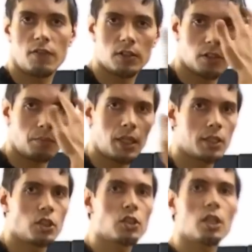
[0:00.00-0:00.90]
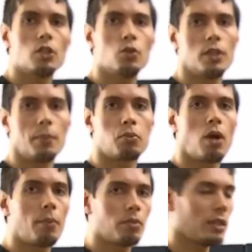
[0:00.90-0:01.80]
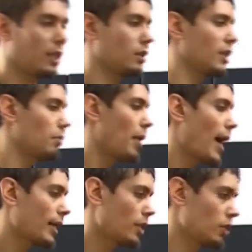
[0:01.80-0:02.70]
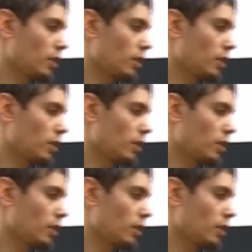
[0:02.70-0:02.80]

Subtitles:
defense on me, and she's going to do it improperly and lean back as